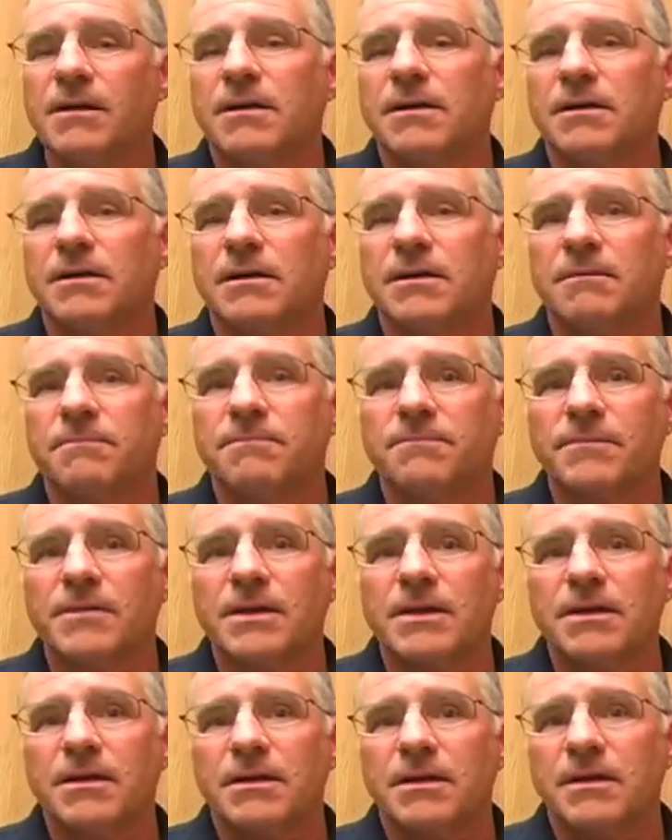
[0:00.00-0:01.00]

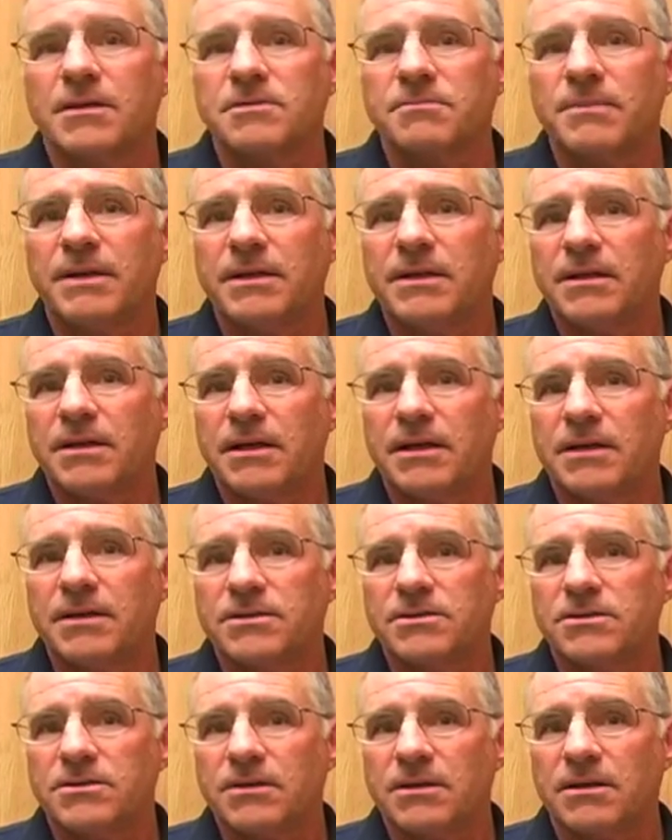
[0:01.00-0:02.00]
As many
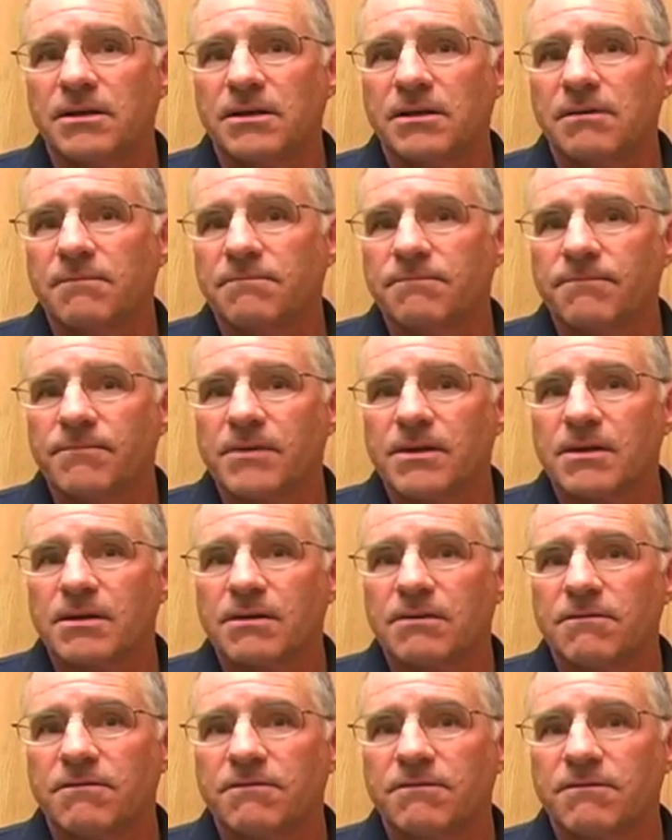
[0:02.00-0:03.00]
as
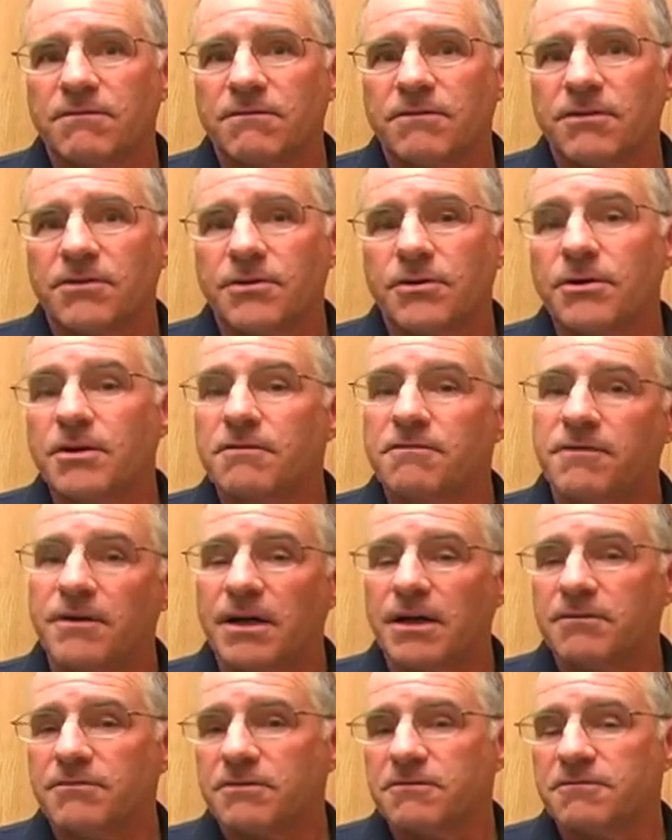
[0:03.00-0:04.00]

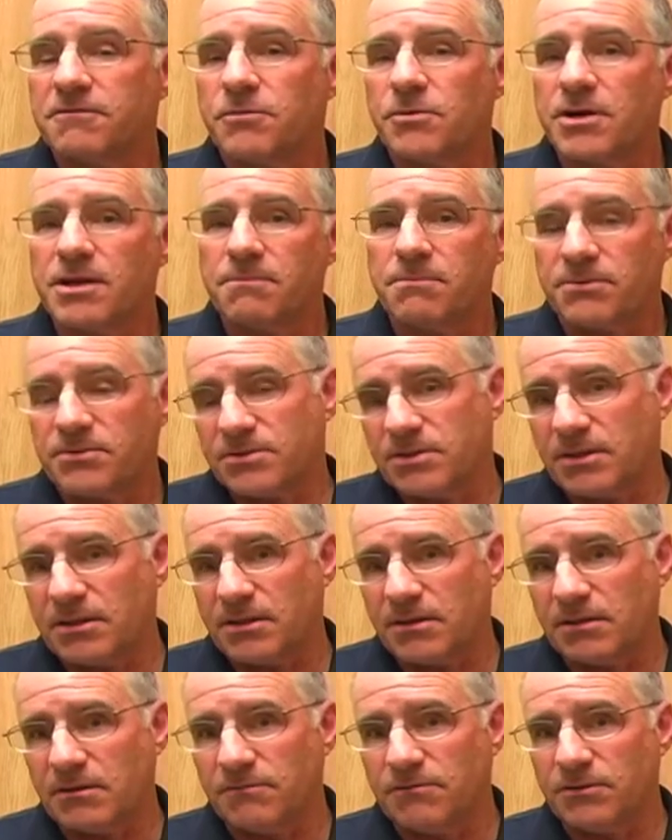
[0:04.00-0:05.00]
35 to
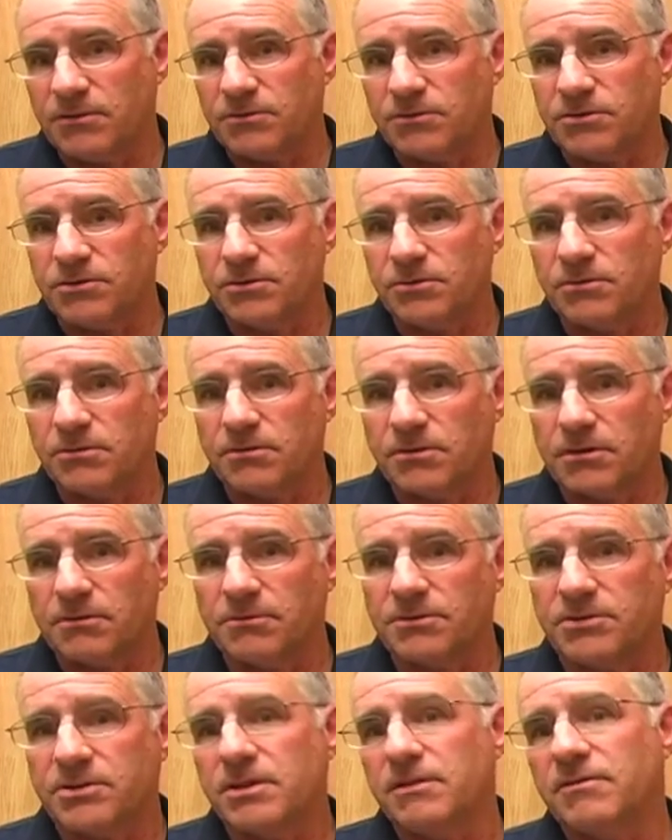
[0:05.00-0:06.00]
40% of those youth are
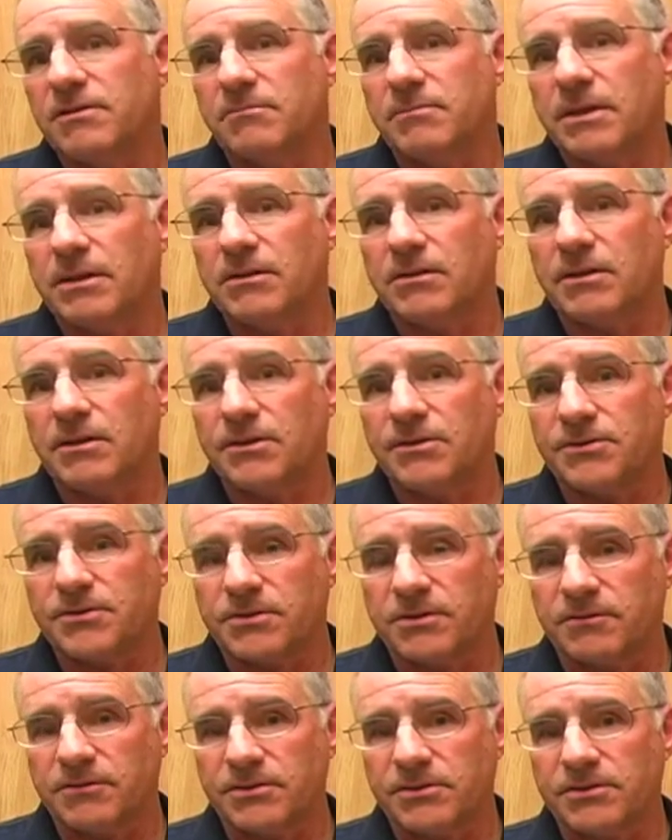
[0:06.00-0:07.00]
receiving mental health
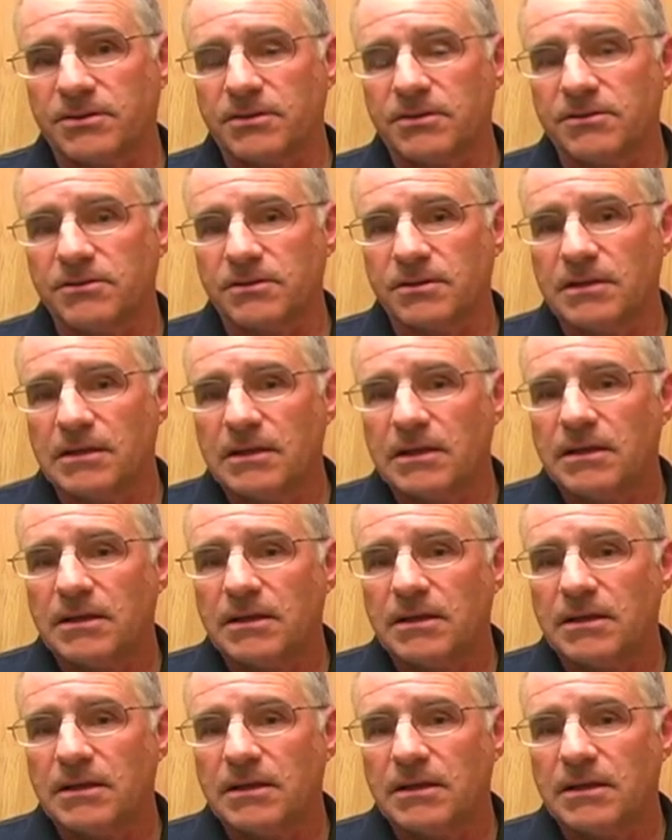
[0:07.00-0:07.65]
services.